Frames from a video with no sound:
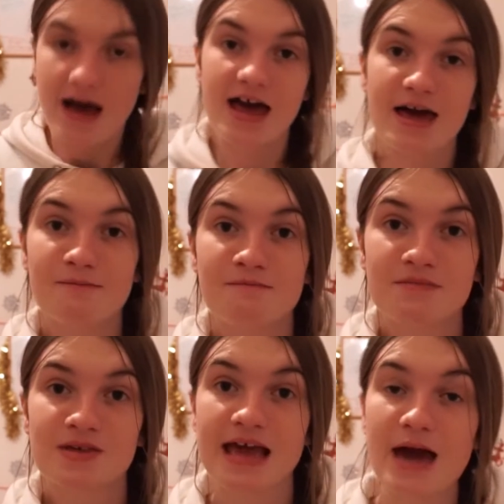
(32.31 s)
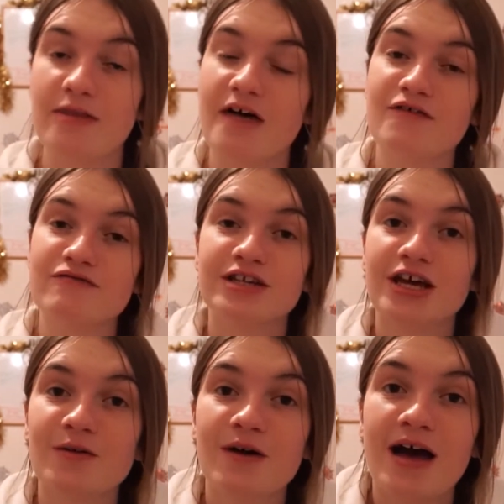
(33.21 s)
Um, so yeah, without further
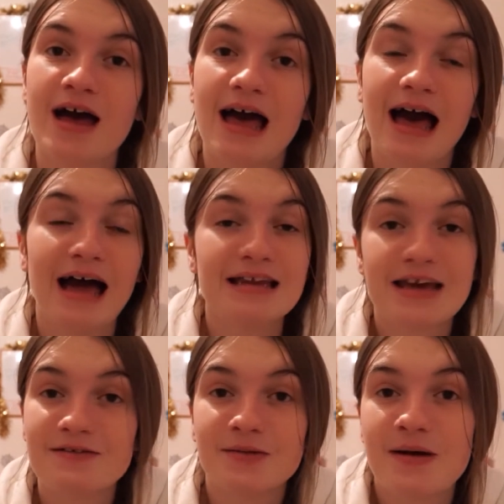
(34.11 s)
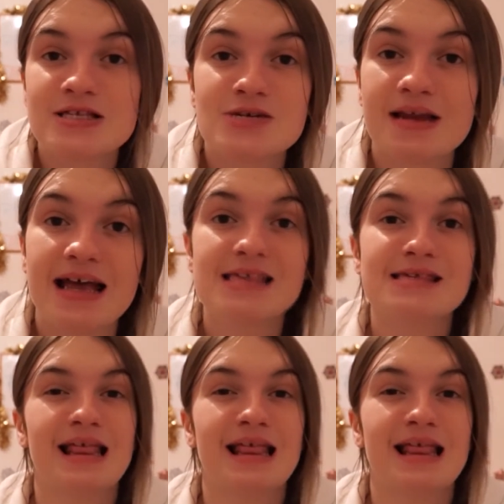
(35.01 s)
ado and giving away too many hints,